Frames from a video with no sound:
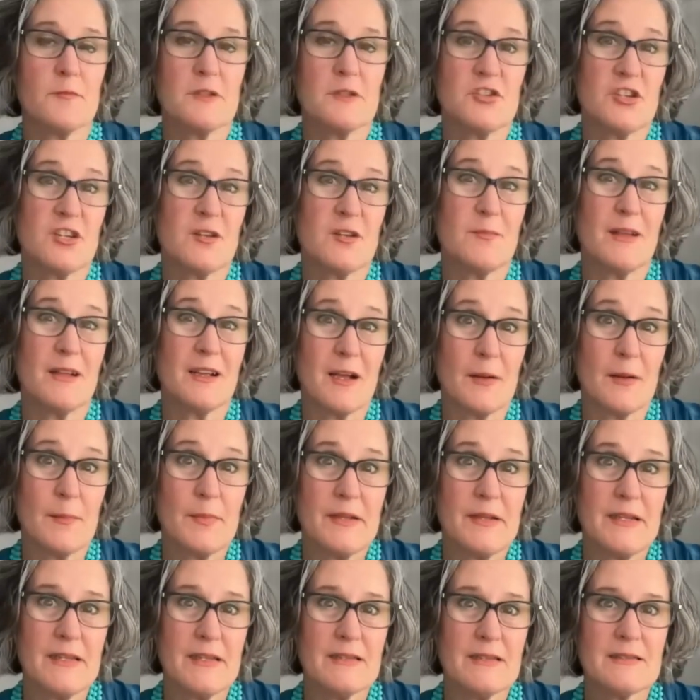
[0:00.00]
legitimate
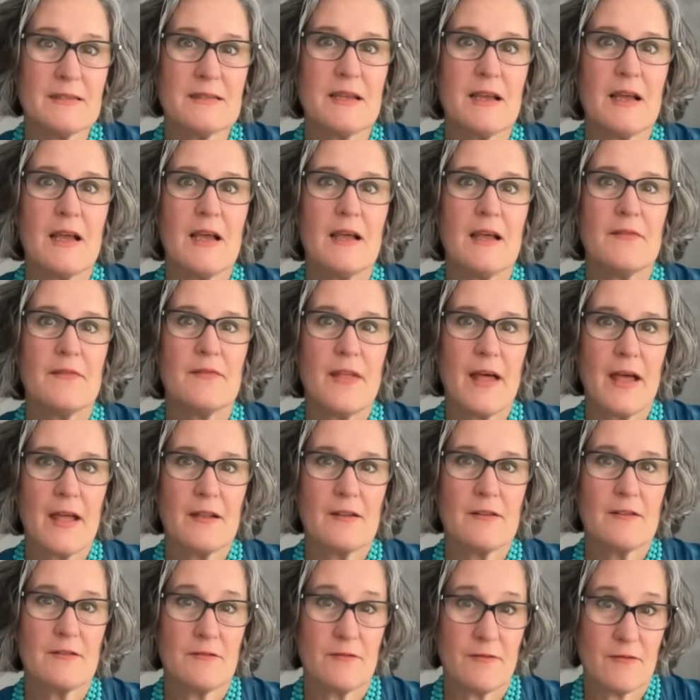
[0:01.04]
companies
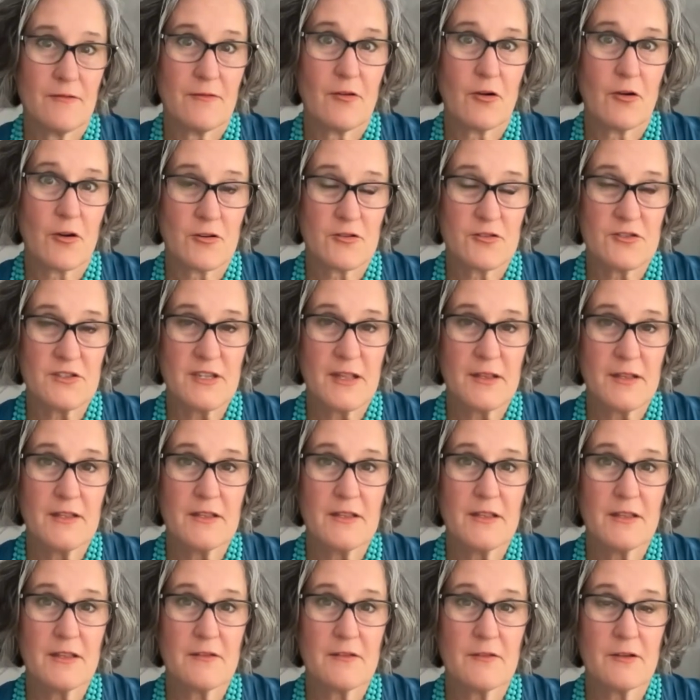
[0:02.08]
that are
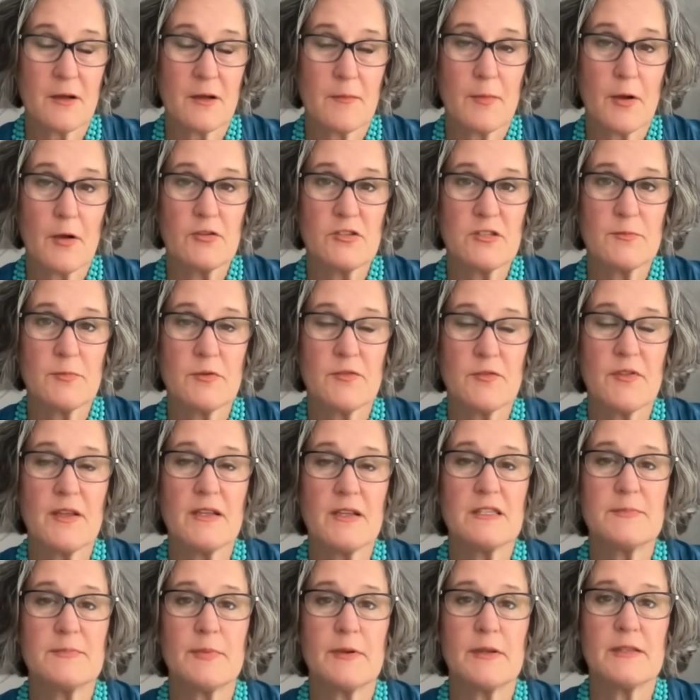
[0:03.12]
selling the compostable
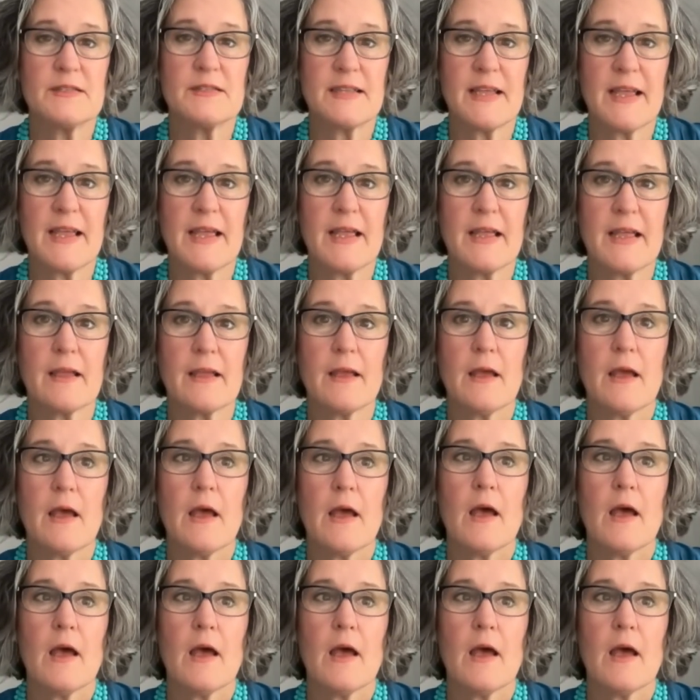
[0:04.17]
things, but saying,